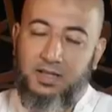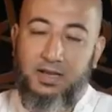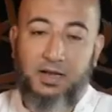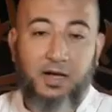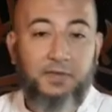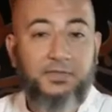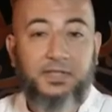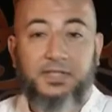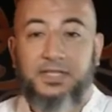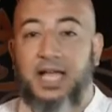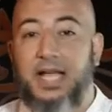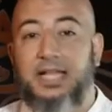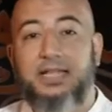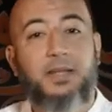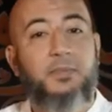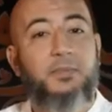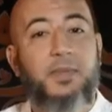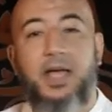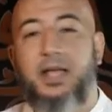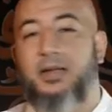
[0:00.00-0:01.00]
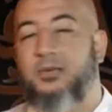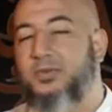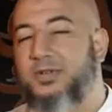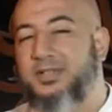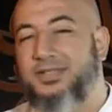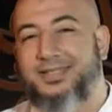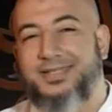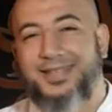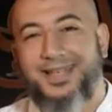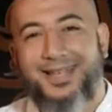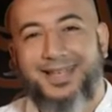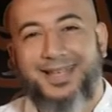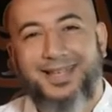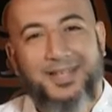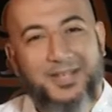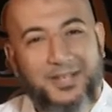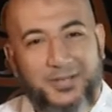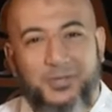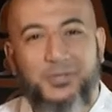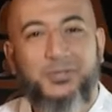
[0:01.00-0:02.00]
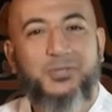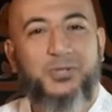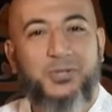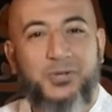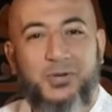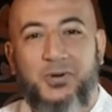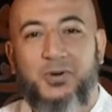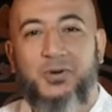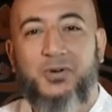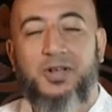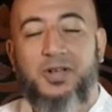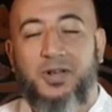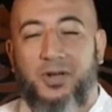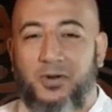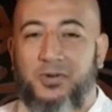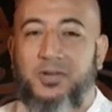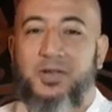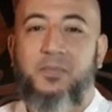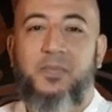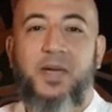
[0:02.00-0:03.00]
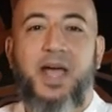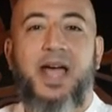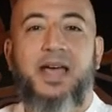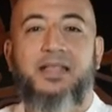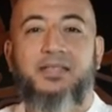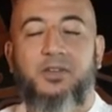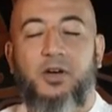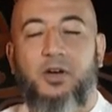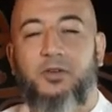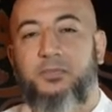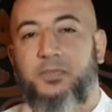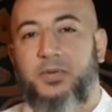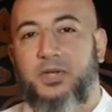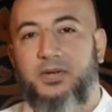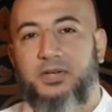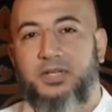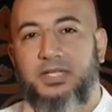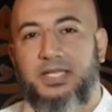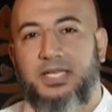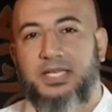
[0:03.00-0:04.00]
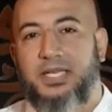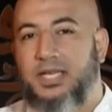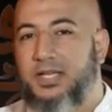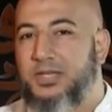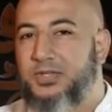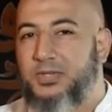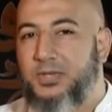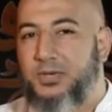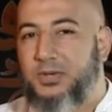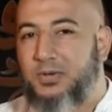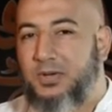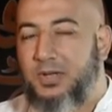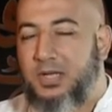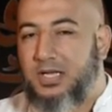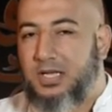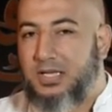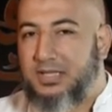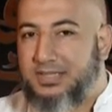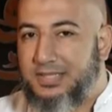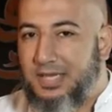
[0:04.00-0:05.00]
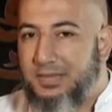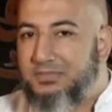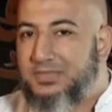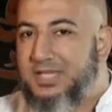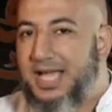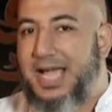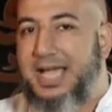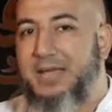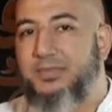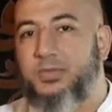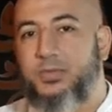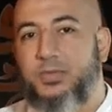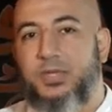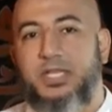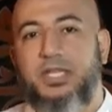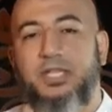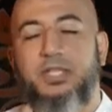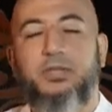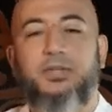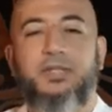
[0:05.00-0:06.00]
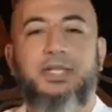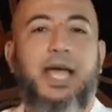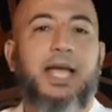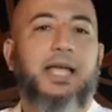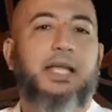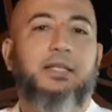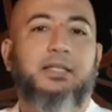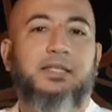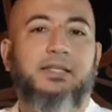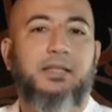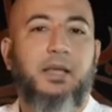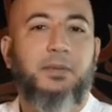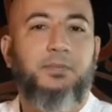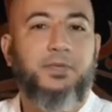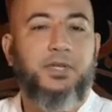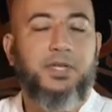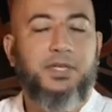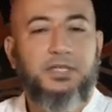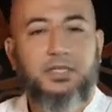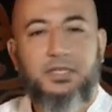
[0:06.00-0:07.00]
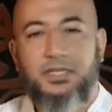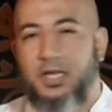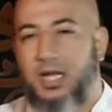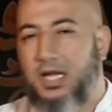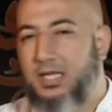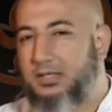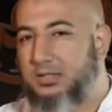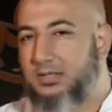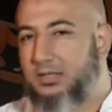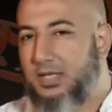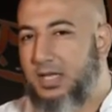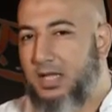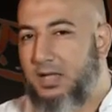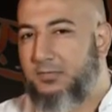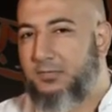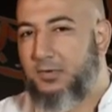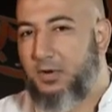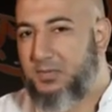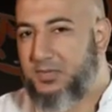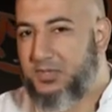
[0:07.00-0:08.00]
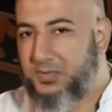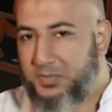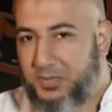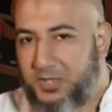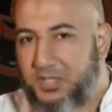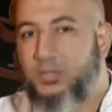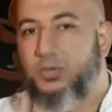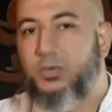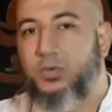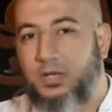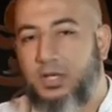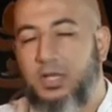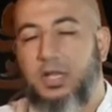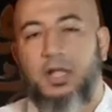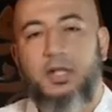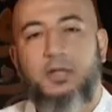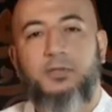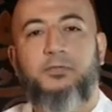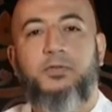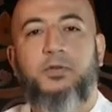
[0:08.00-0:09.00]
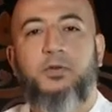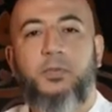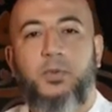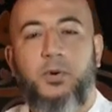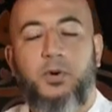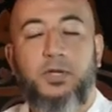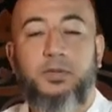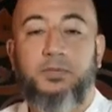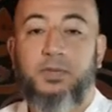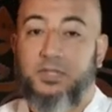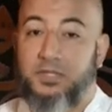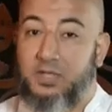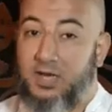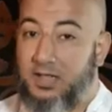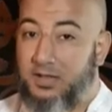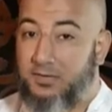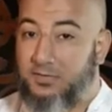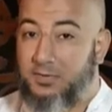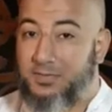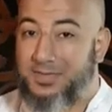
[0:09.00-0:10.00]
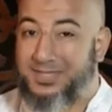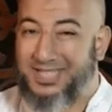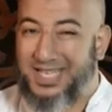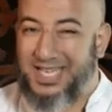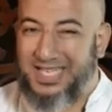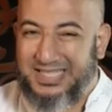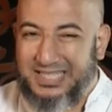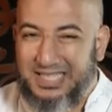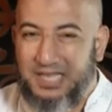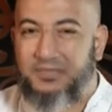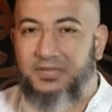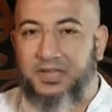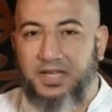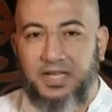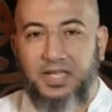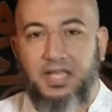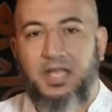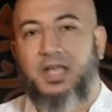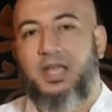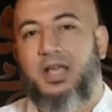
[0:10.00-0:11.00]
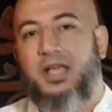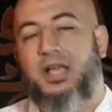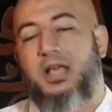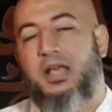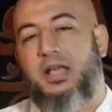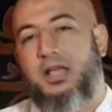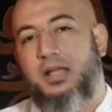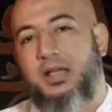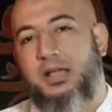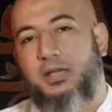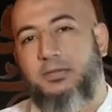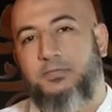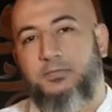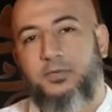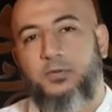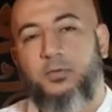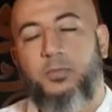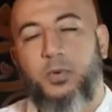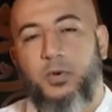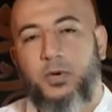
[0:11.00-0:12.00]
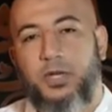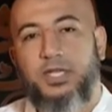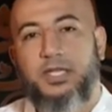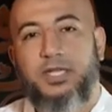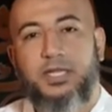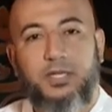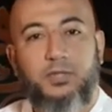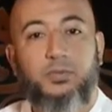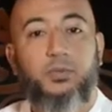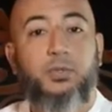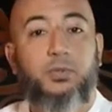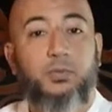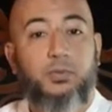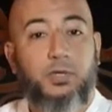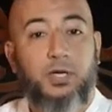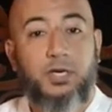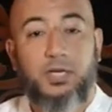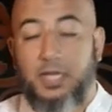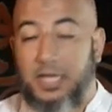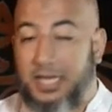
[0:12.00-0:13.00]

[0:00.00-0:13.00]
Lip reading: And after that, the man was good to go on the path of purity. So sometimes we need to tackle the subject not from a spiritual viewpoint, but rather from a scientific viewpoint. It would work,